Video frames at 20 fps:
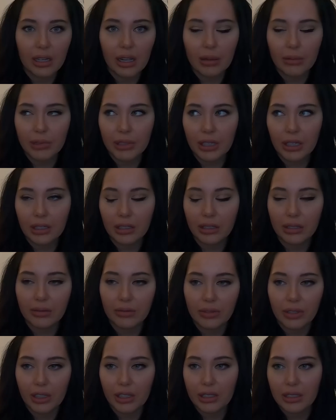Like I've been
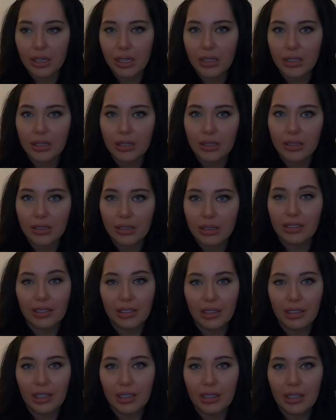hurting for like 10 years. And
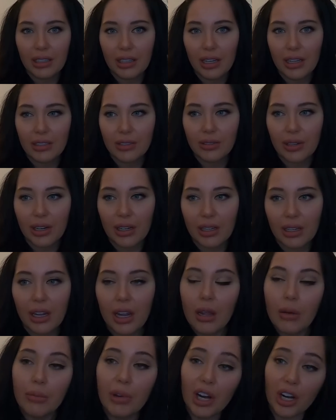then they did the x ray.
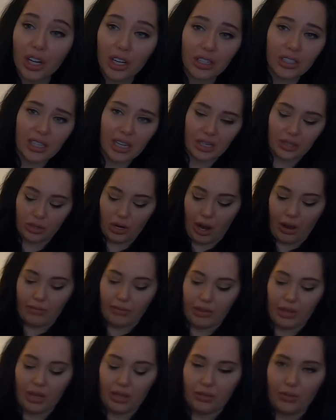But hers like
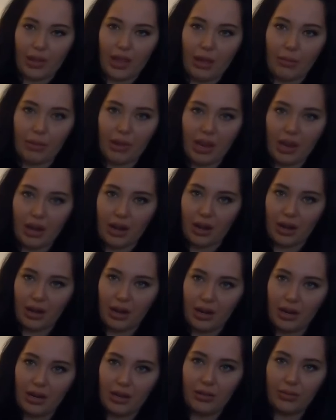travel all the way up
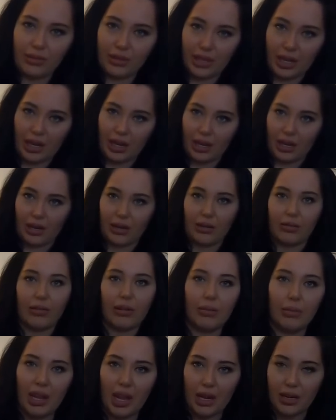here. It was like in her
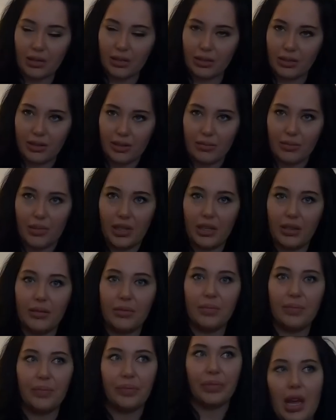ribcage or Yikes.
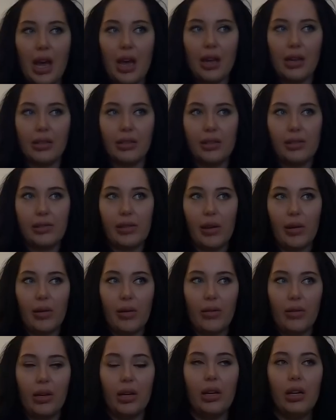something. Yeah,
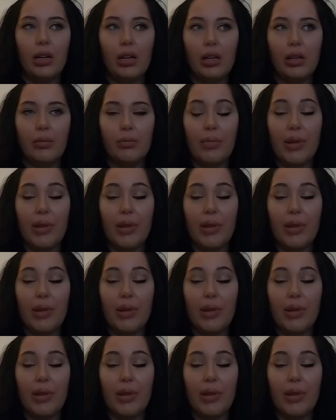so break,